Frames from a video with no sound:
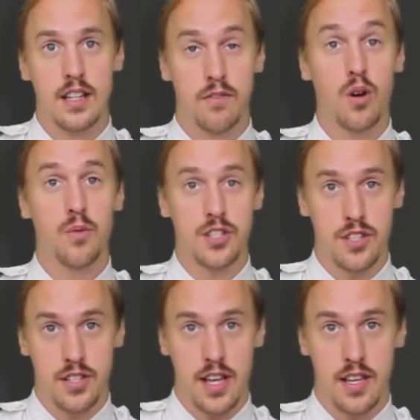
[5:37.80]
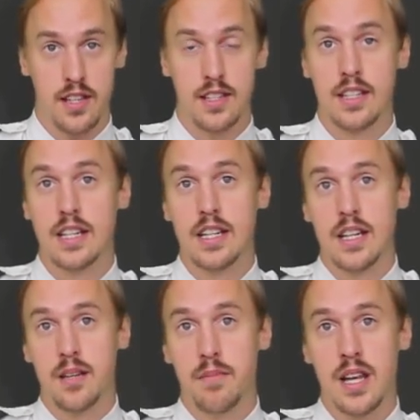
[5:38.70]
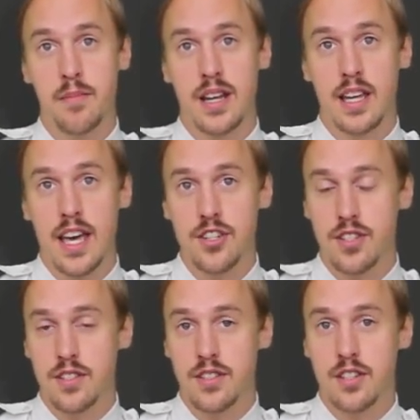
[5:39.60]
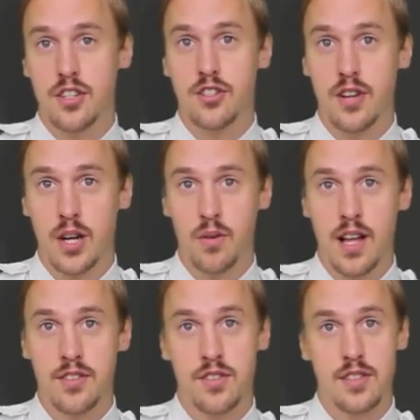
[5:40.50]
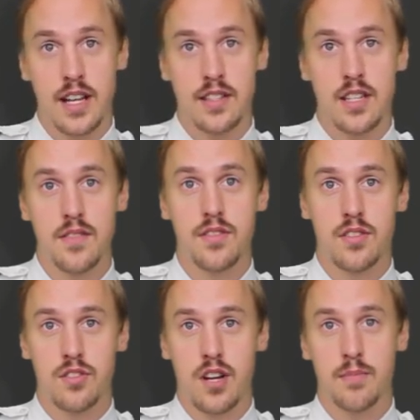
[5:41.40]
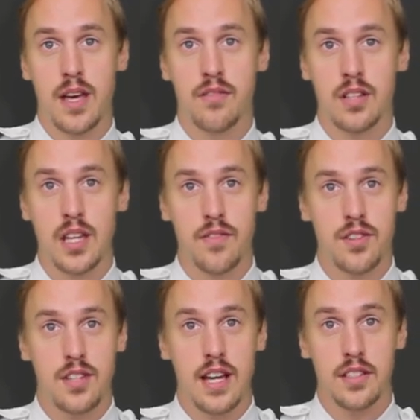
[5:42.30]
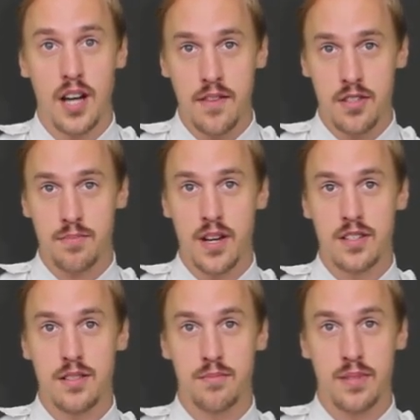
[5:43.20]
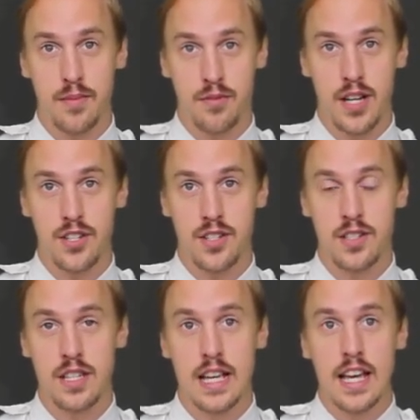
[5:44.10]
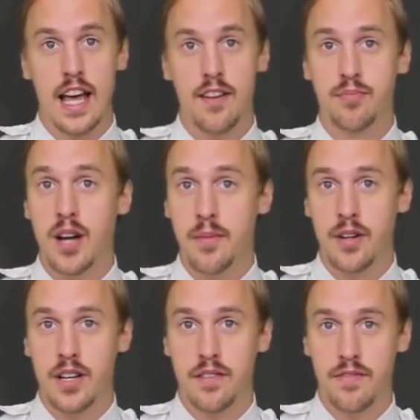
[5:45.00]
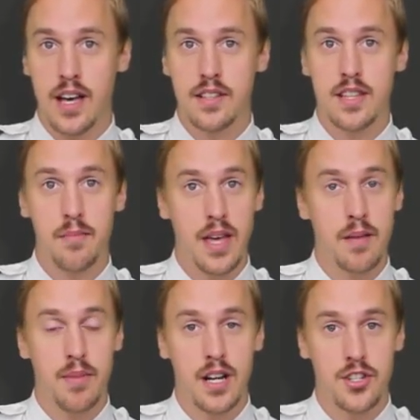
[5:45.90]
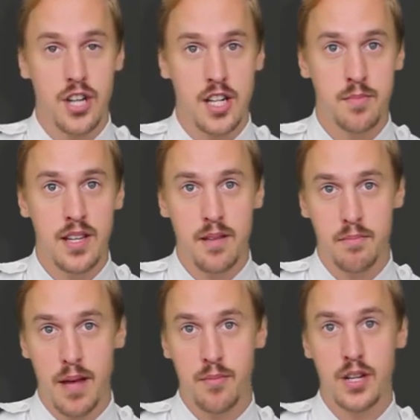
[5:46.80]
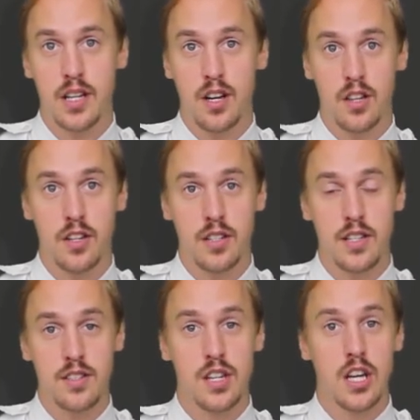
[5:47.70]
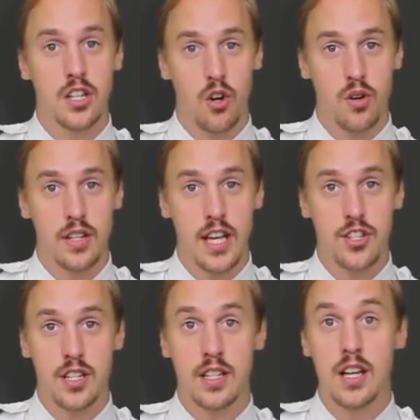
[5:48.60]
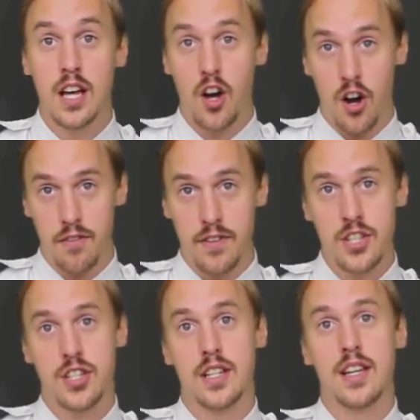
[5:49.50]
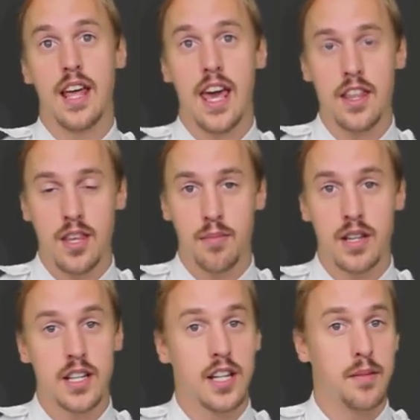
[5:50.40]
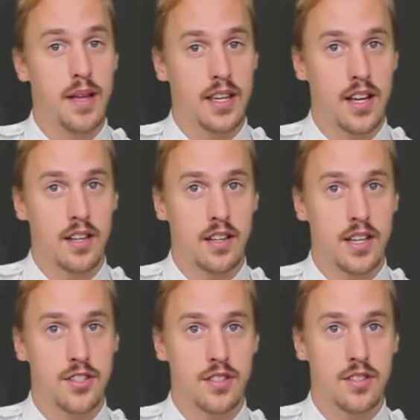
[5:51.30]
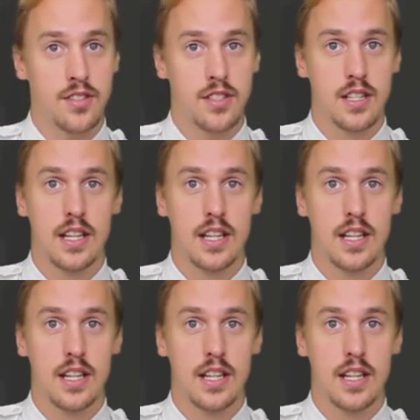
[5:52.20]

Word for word: for which they're taken. Many medications, such as tranquilizers, sedatives, strong pain relievers, and cough suppressant preparations, have primary effects that may impair judgment, memory, alertness, coordination, our vision, and the ability to make calculations.